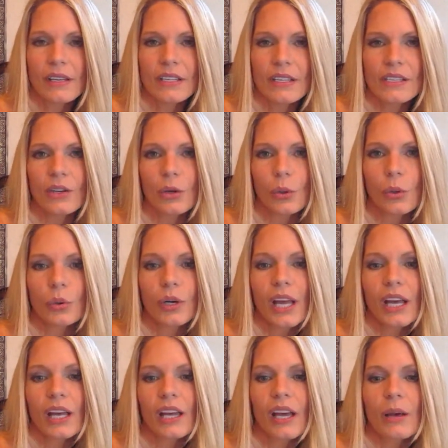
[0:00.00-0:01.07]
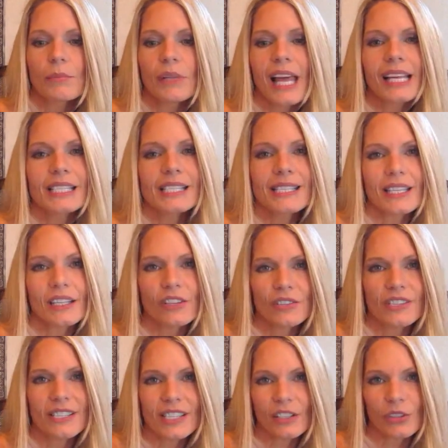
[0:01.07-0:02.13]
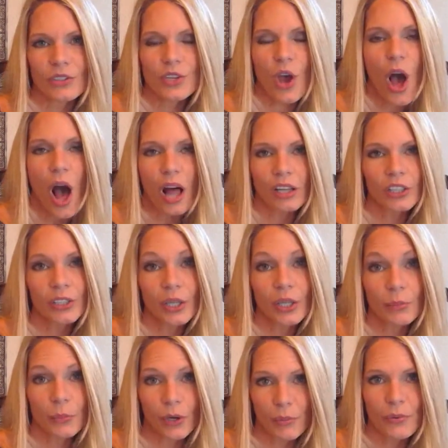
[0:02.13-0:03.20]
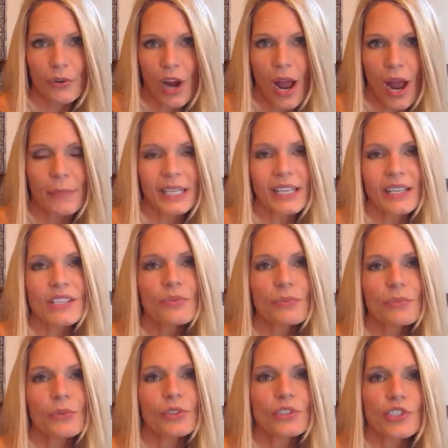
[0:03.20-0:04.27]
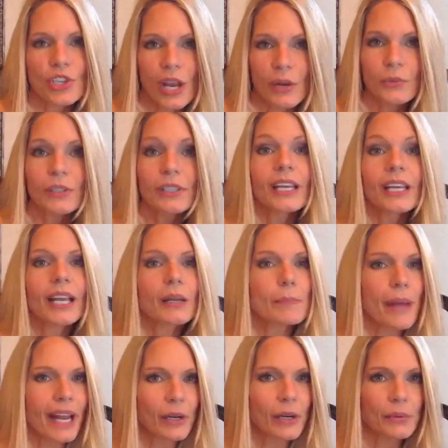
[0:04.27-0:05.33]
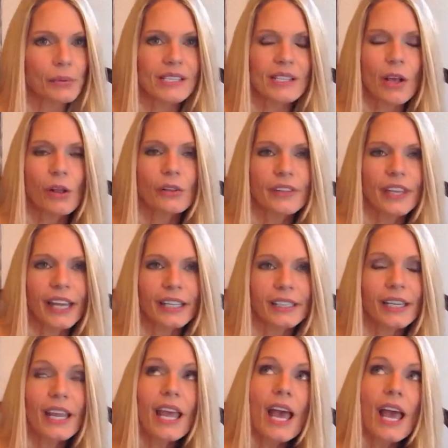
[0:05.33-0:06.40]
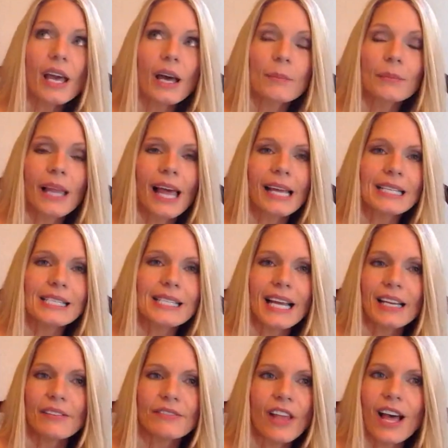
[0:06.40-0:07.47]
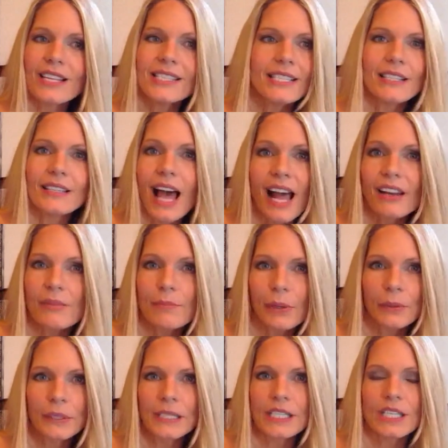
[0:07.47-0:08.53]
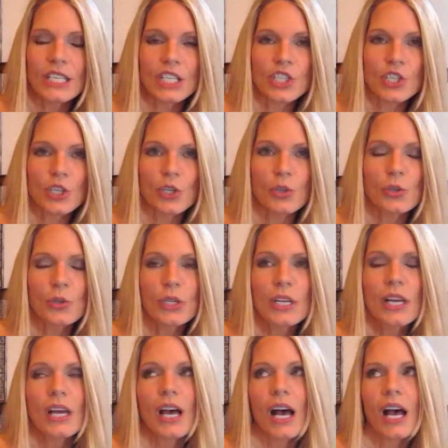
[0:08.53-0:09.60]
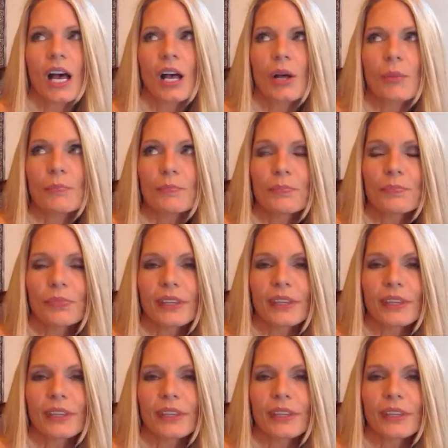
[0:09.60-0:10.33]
So gum lines that are still taller and more prominent will generally get a better result than gum lines that have lost a lot of bone and tissue and